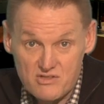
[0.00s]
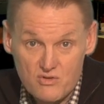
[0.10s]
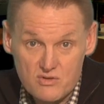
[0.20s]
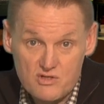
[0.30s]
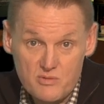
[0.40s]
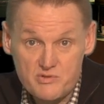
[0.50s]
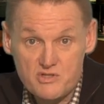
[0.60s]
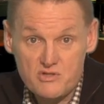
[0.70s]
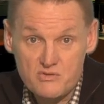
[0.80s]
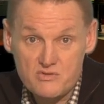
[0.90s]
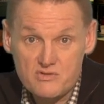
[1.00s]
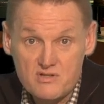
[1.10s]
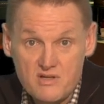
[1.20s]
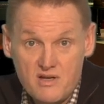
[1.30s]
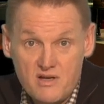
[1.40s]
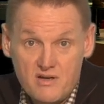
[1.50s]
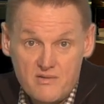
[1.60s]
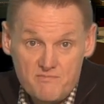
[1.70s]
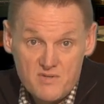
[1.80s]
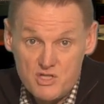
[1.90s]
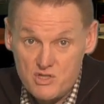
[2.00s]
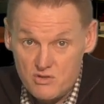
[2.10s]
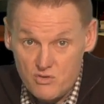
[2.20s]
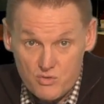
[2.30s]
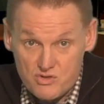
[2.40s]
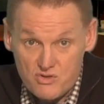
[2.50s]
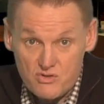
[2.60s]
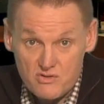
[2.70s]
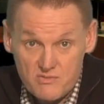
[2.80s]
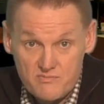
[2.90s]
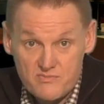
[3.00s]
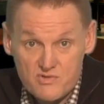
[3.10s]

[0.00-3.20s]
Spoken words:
salt substitutes, e.g. low salt.